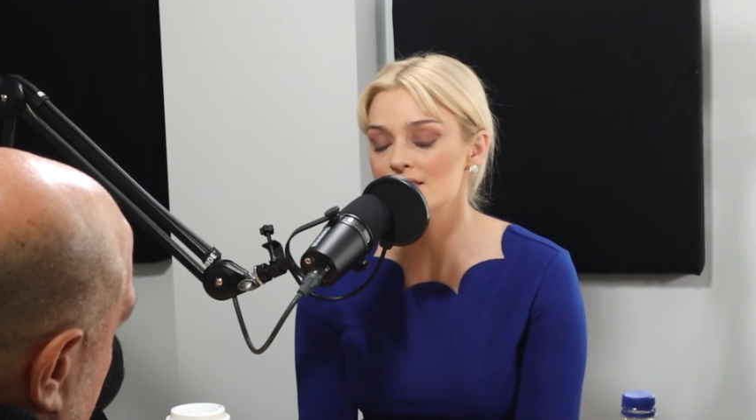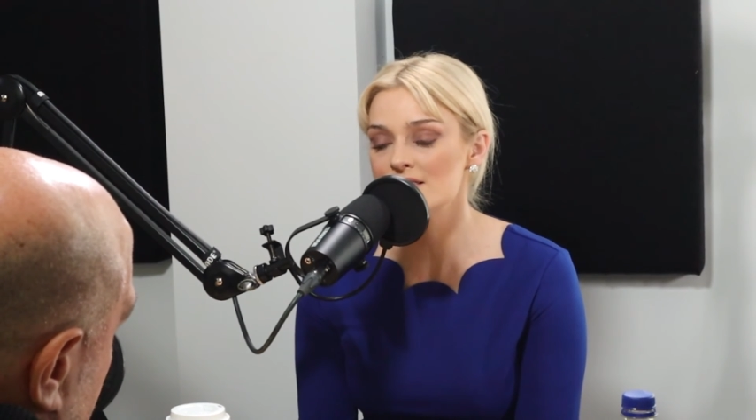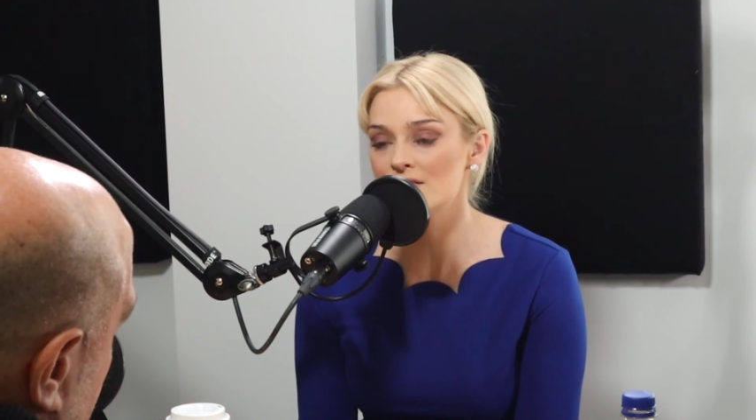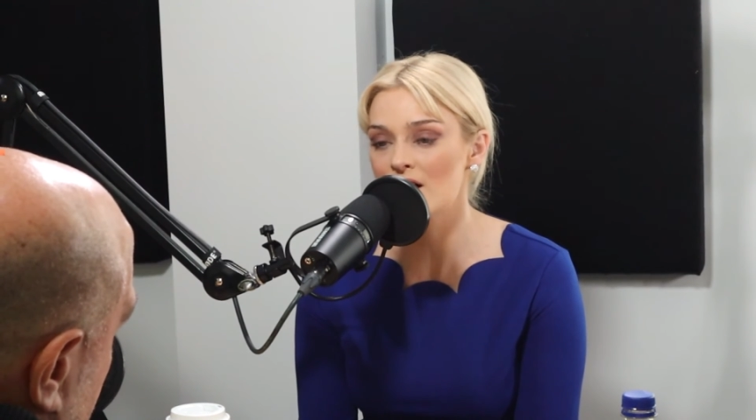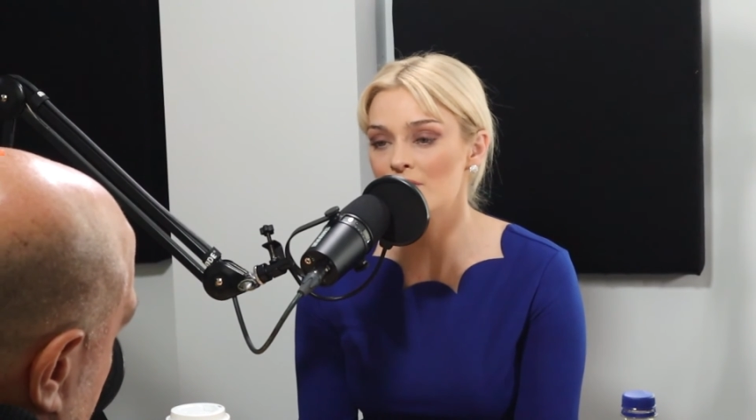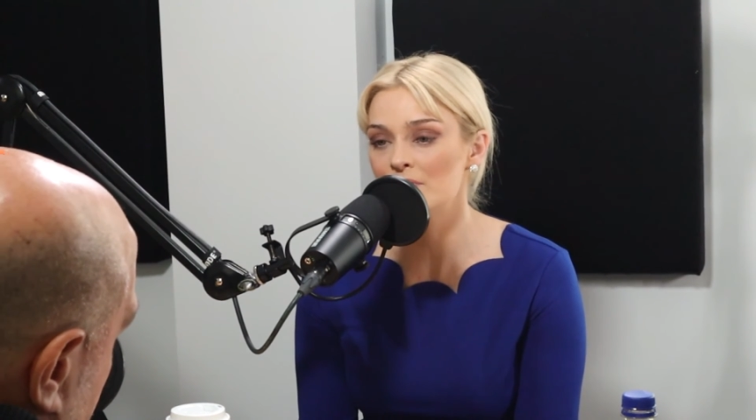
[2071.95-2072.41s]

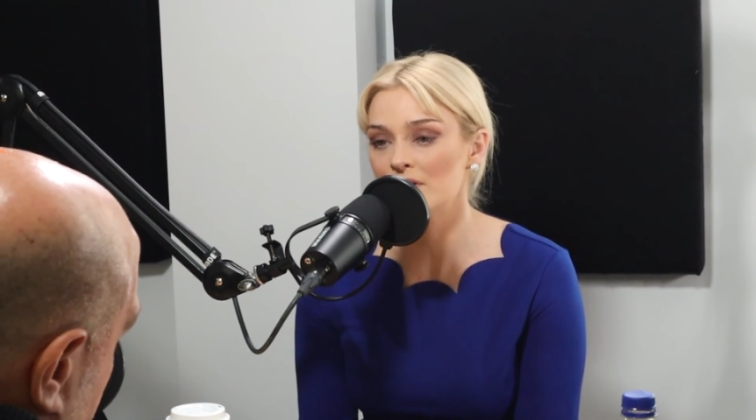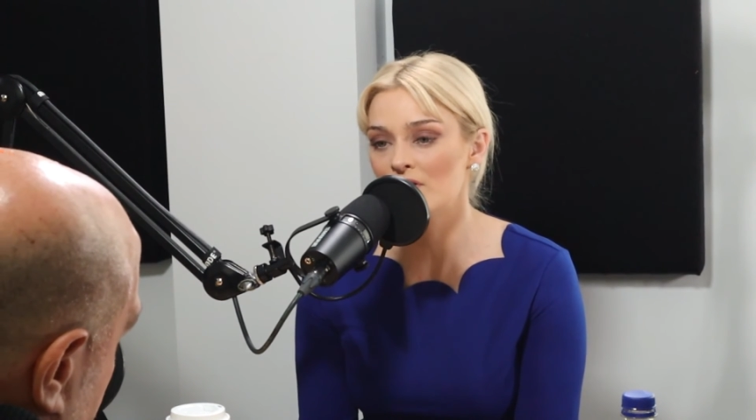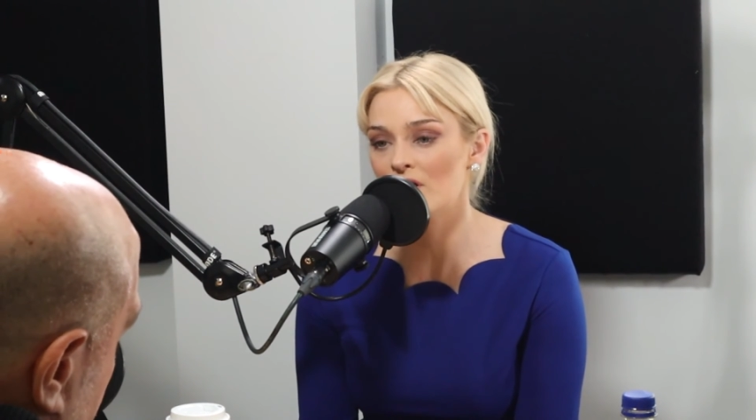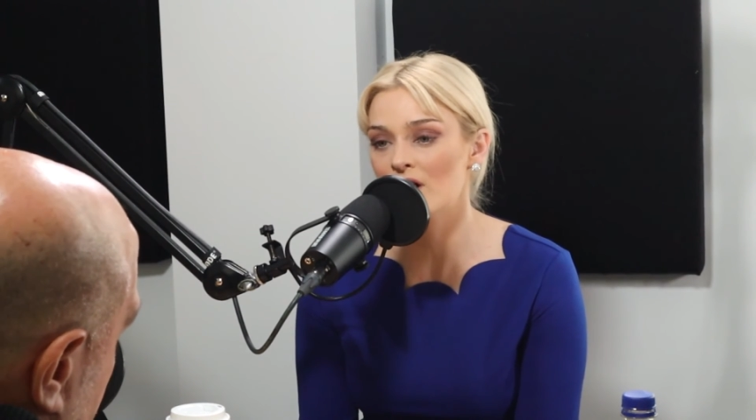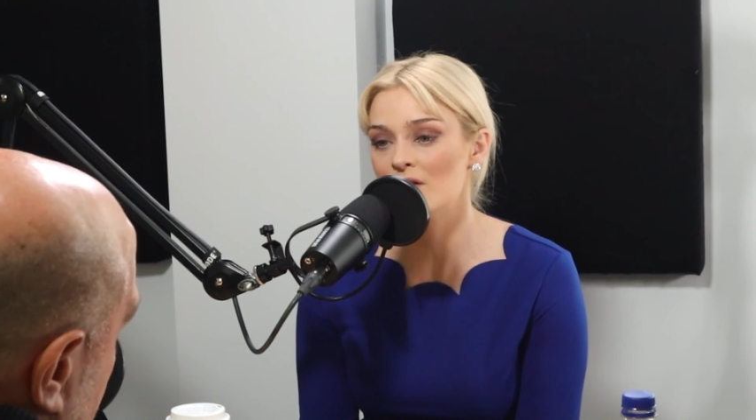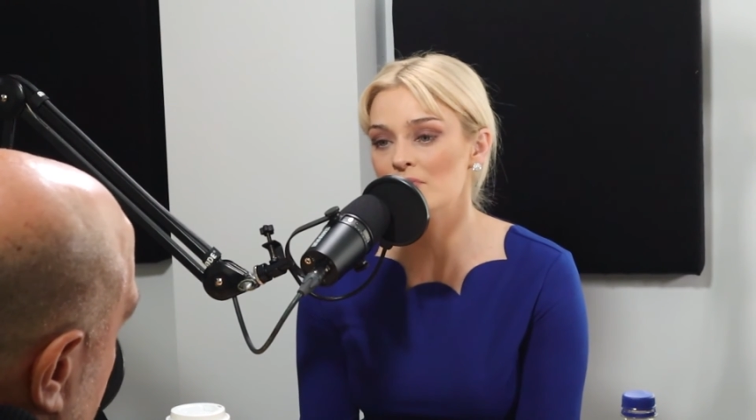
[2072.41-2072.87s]

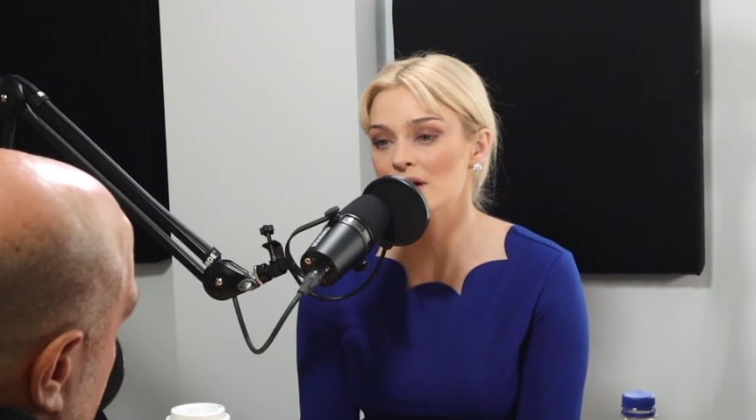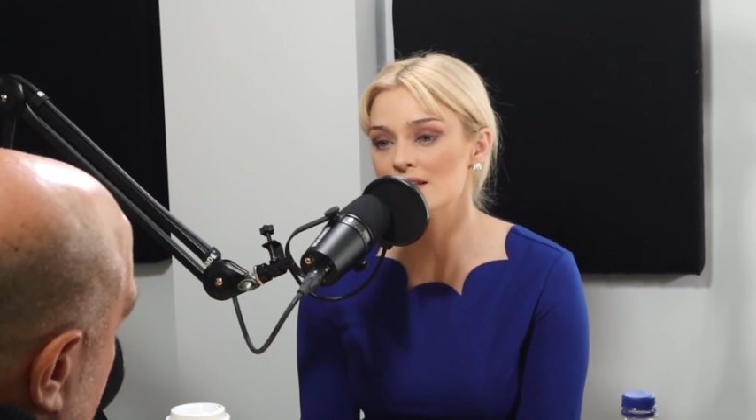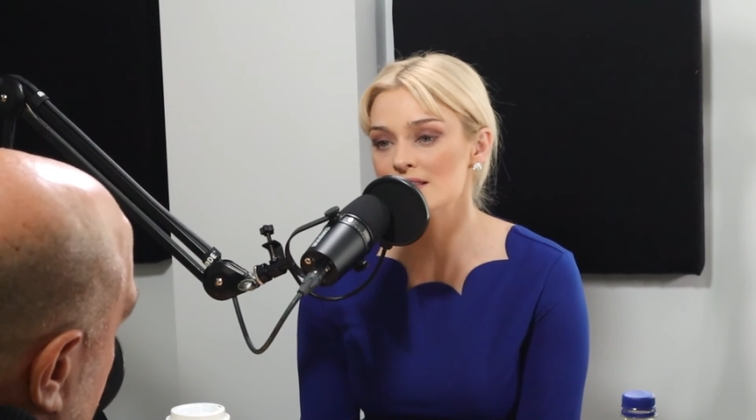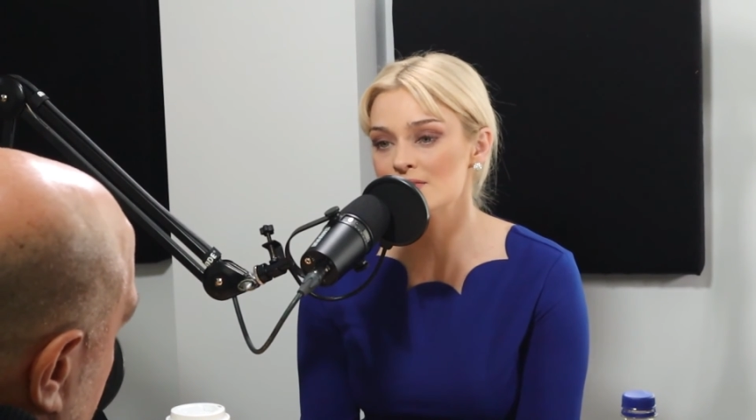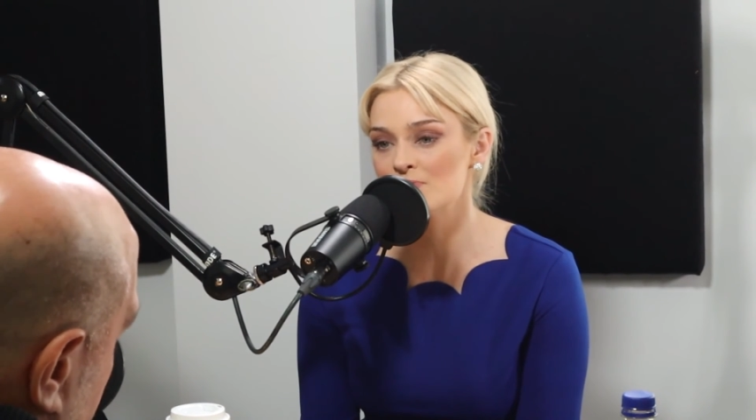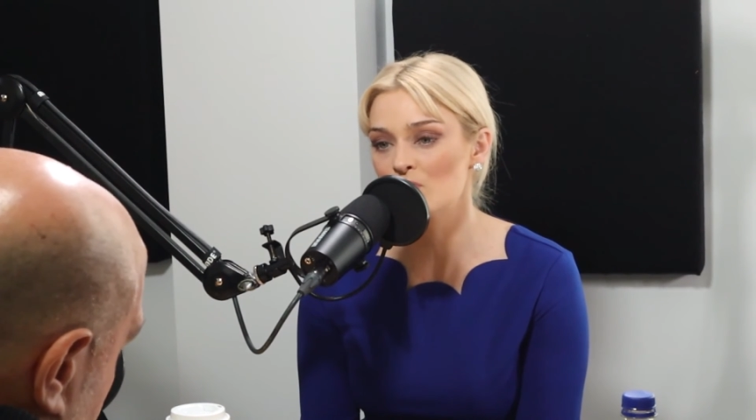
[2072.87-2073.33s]
cybercrime
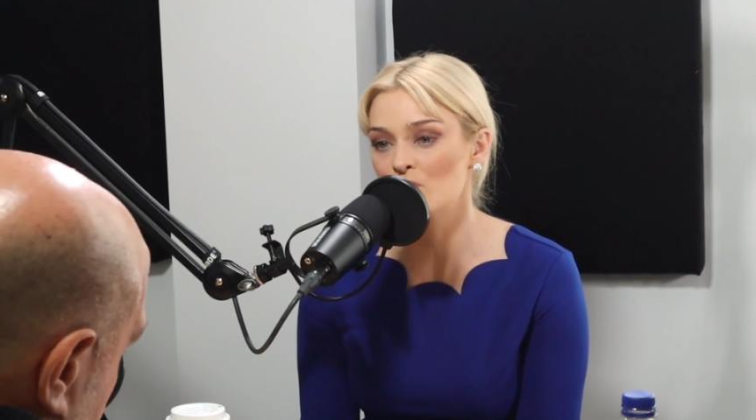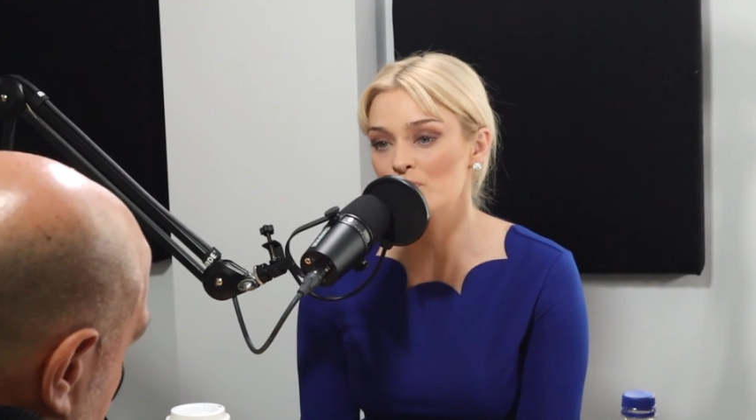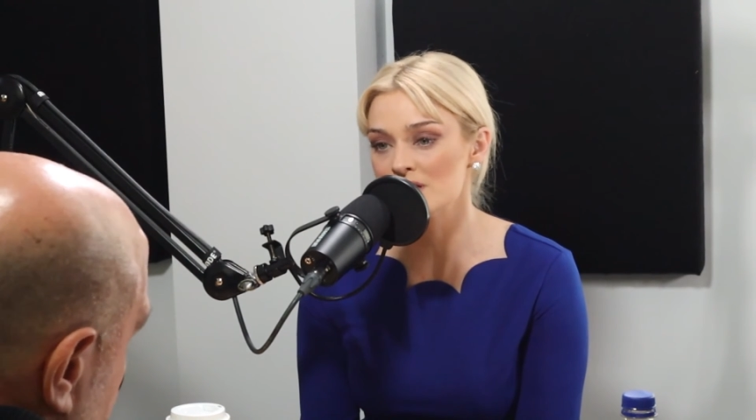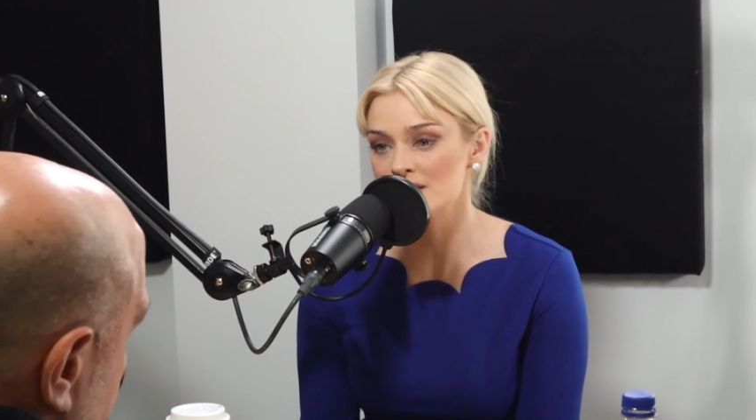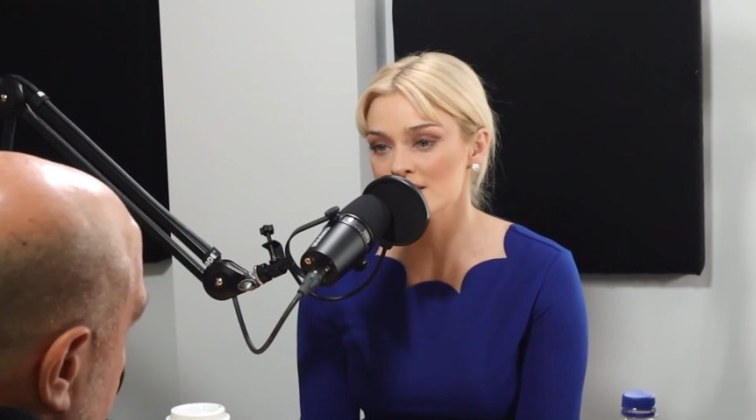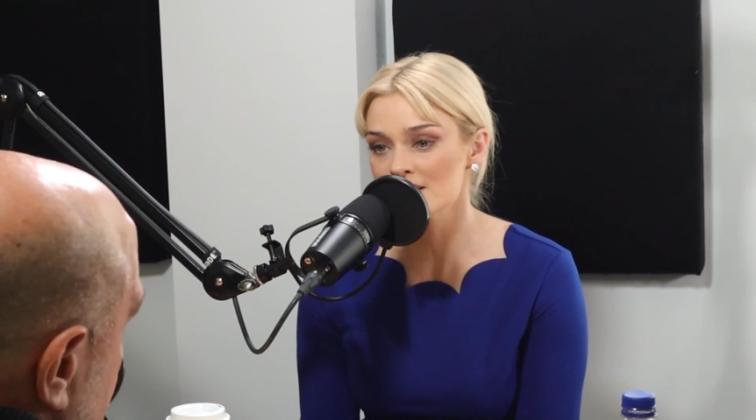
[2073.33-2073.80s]
and small
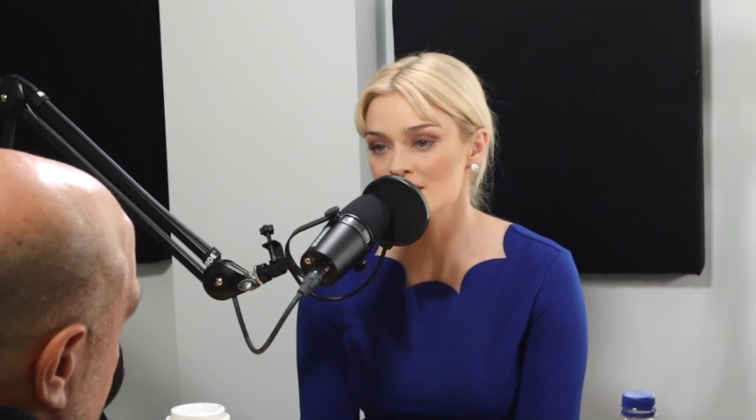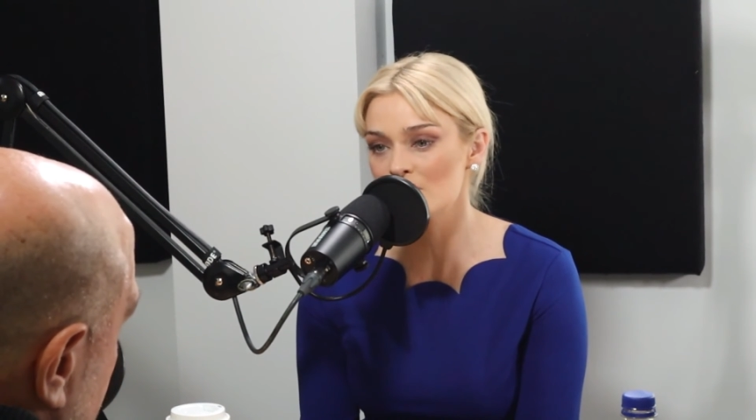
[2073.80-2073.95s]
business,